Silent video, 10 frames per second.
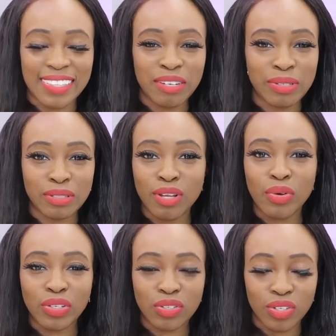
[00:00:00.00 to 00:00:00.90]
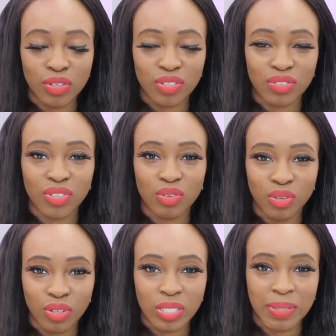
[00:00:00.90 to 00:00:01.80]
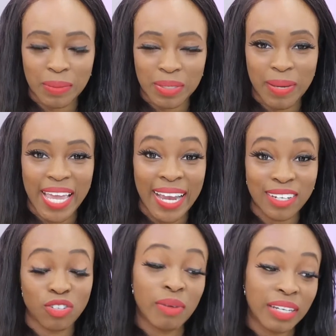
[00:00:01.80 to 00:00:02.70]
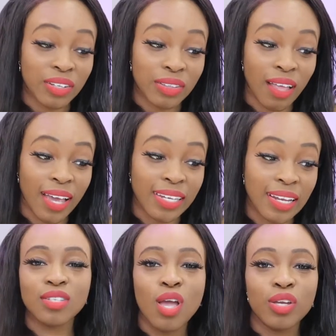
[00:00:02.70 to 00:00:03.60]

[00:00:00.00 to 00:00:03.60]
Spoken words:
There is no excuse for you not to be able to make extra money online.